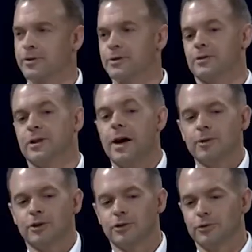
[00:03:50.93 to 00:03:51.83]
is
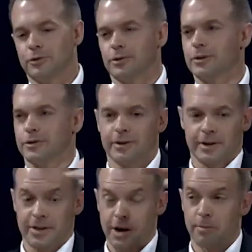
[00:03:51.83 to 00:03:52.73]
Simon & Schuster is like
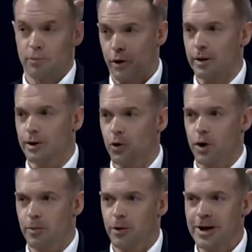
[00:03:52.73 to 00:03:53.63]
the umbrella
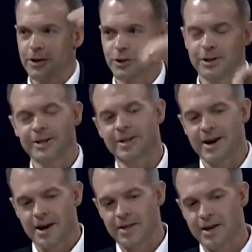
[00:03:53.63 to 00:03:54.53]
corporation,
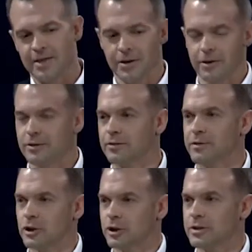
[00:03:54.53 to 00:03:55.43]
and then there are
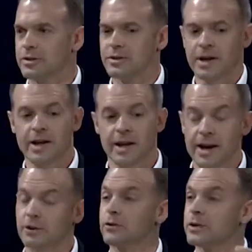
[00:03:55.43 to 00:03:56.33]
divisions, and
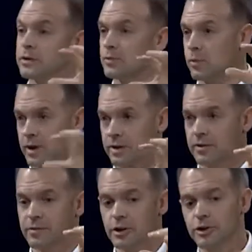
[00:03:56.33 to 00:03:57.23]
Atria is one of the
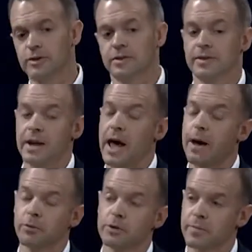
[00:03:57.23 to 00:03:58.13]
divisions, and then
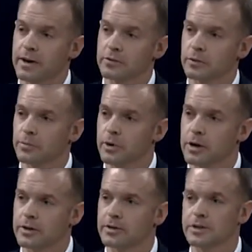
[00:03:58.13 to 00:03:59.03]
Emily Bessler
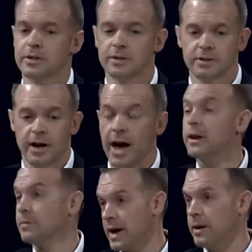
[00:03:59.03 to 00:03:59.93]
Books, is
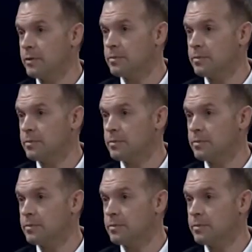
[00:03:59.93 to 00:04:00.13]
headed by Emily